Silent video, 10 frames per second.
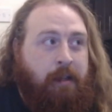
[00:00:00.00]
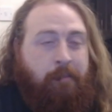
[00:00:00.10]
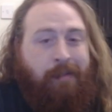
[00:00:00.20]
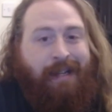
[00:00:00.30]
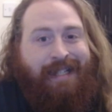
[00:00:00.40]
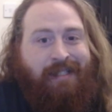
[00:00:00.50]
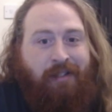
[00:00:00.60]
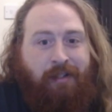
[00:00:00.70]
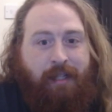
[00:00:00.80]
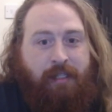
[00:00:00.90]
but that's
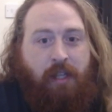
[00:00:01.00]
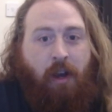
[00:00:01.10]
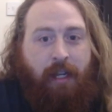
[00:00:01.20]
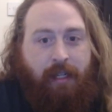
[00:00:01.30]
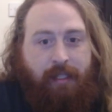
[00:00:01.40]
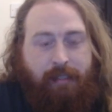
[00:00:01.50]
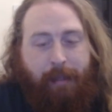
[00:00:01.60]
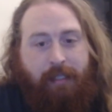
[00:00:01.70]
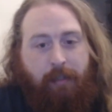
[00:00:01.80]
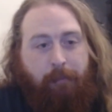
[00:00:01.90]
not entirely
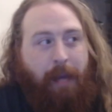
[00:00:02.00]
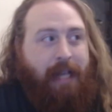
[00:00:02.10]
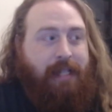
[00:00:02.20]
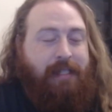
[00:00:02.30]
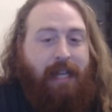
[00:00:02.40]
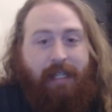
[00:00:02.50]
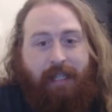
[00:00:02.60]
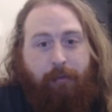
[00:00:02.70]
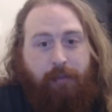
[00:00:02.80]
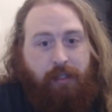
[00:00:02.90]
unexpected on pace, and
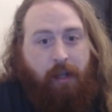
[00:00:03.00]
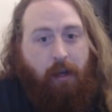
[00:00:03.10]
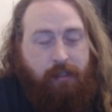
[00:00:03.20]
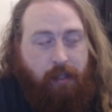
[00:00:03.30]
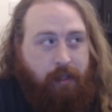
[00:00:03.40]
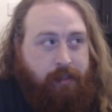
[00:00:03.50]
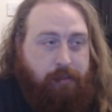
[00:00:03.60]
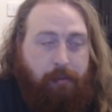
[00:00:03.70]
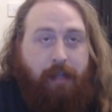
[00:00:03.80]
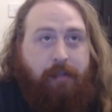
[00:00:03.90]
he was on hard tyres
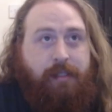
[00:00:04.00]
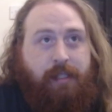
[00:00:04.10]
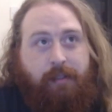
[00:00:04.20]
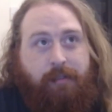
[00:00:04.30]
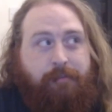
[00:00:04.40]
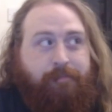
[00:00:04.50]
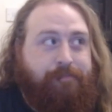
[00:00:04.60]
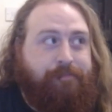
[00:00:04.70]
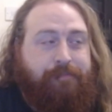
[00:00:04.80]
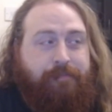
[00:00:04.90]
as well, so
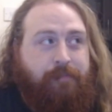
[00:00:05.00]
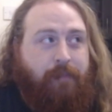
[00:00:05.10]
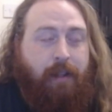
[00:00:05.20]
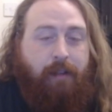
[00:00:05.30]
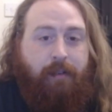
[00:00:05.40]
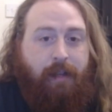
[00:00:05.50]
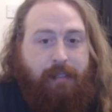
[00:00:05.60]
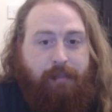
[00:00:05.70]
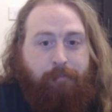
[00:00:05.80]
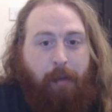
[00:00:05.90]

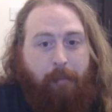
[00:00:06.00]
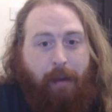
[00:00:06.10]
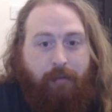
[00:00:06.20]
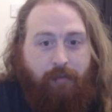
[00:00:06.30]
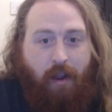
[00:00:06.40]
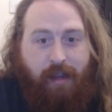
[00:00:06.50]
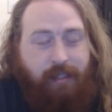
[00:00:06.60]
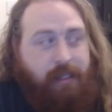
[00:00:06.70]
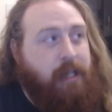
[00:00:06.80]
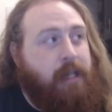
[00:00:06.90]
that's about right.